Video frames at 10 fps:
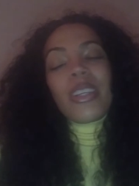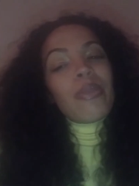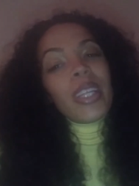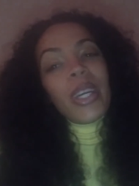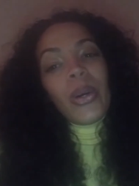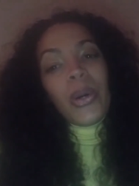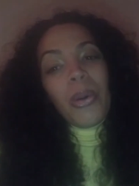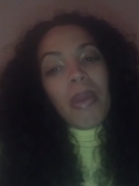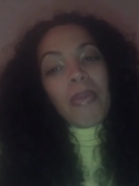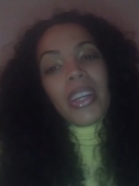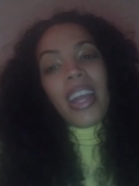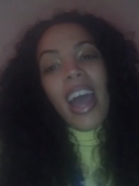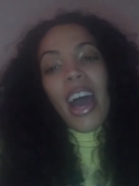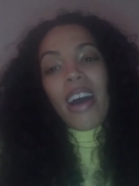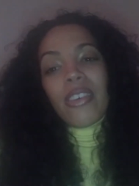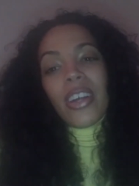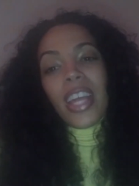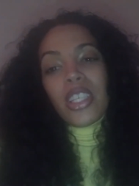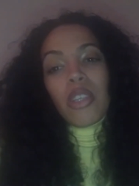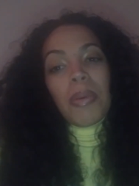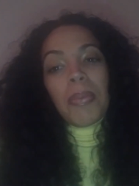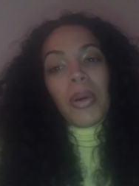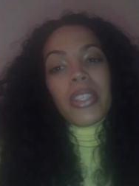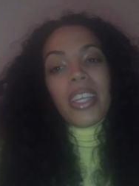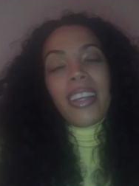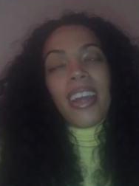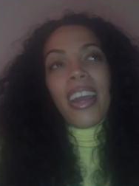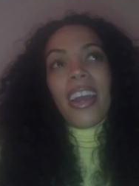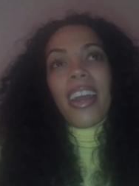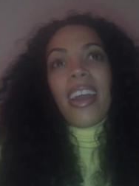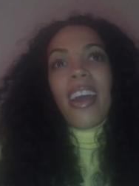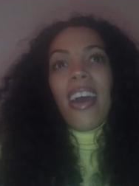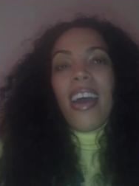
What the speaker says: was really cool memory to have on that Super Bowl Sunday,